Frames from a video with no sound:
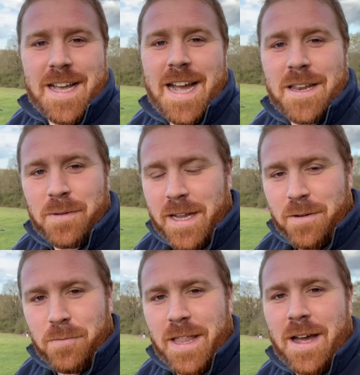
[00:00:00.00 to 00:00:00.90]
Anyway,
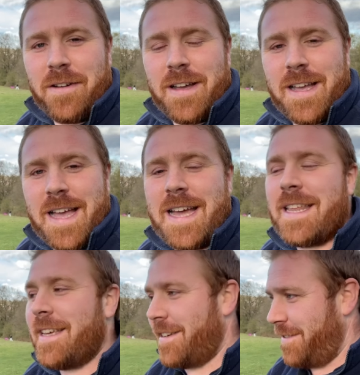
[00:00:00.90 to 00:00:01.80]
without
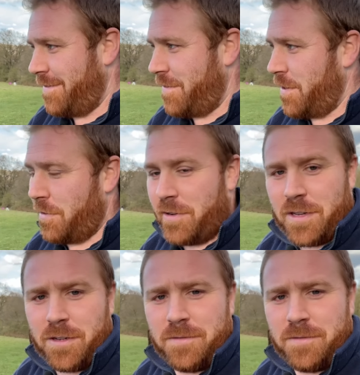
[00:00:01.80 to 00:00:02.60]
any further ado,